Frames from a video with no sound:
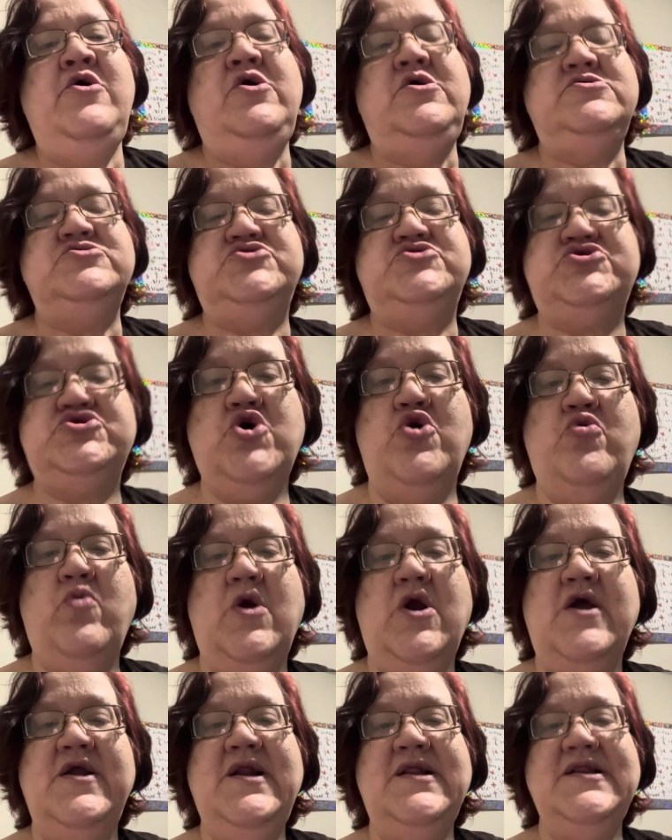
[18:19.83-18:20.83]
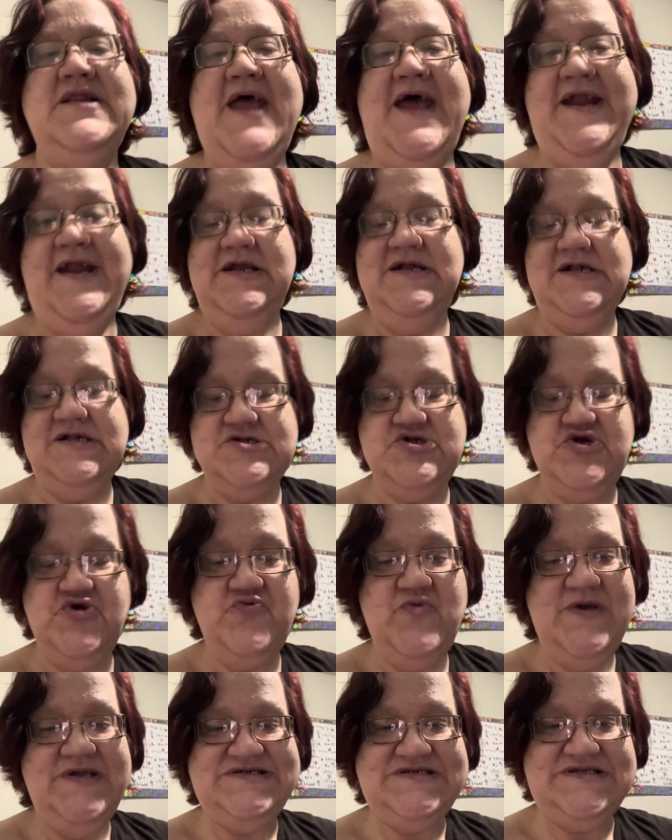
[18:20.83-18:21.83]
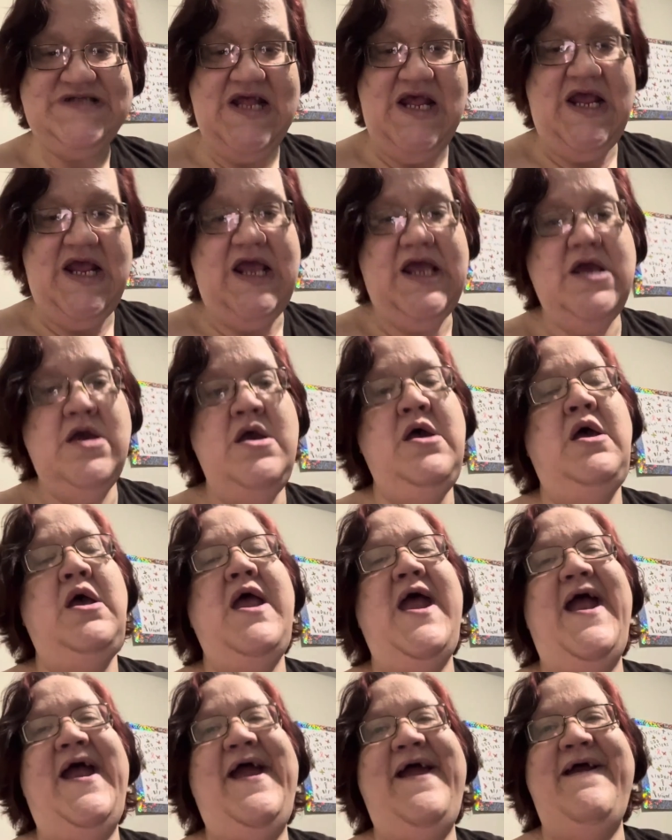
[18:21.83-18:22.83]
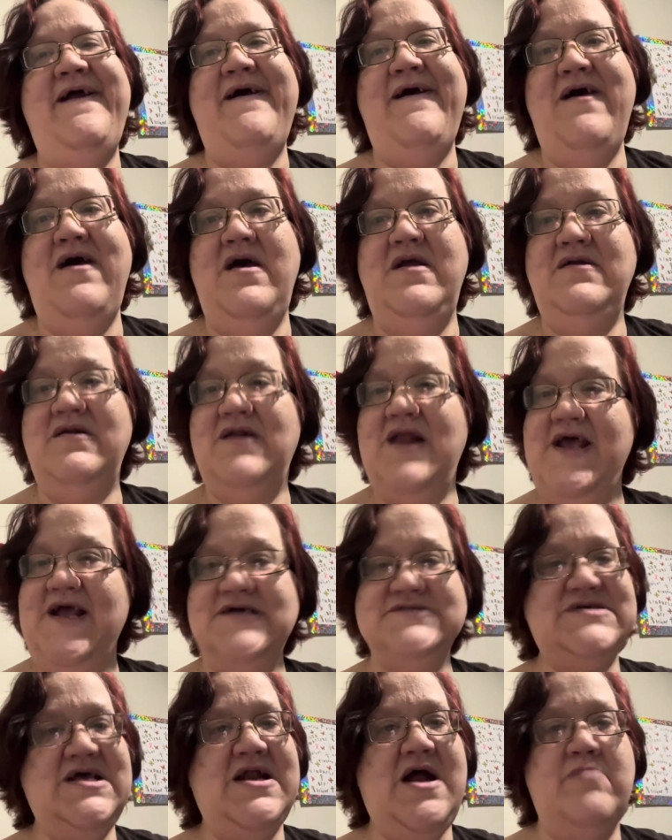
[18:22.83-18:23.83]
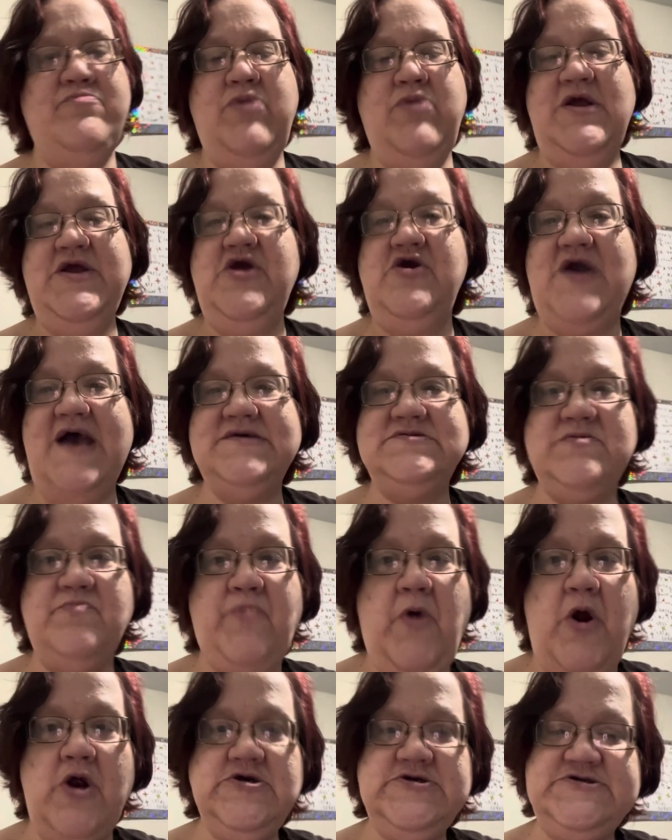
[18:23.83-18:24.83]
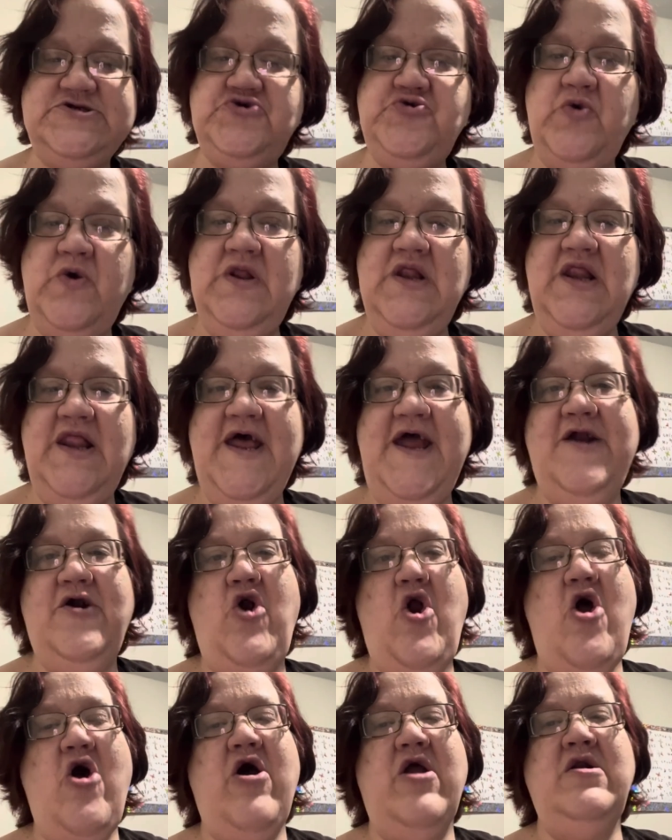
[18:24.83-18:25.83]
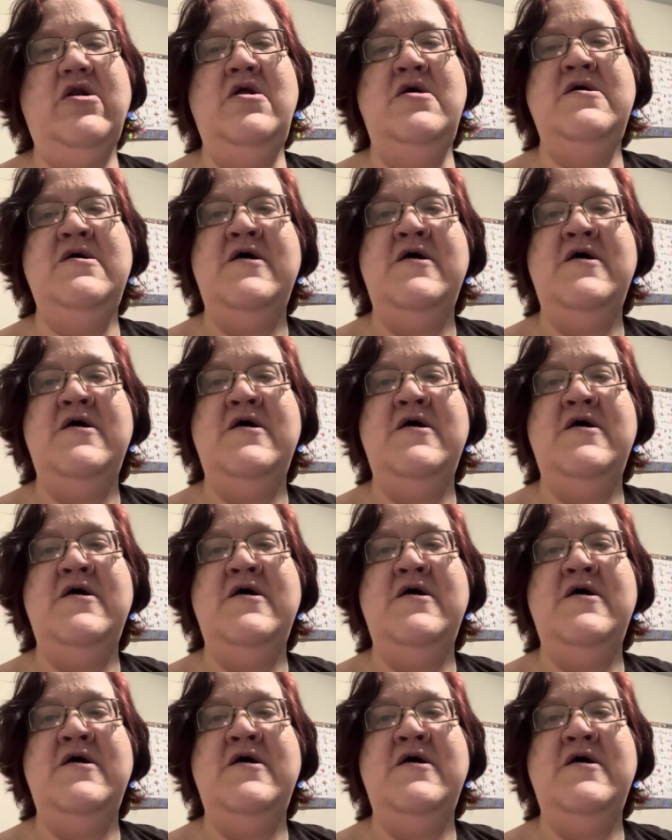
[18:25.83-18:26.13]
So, we're going to let it do its thing. And, like I said, I'll bring you guys a part 2 later on.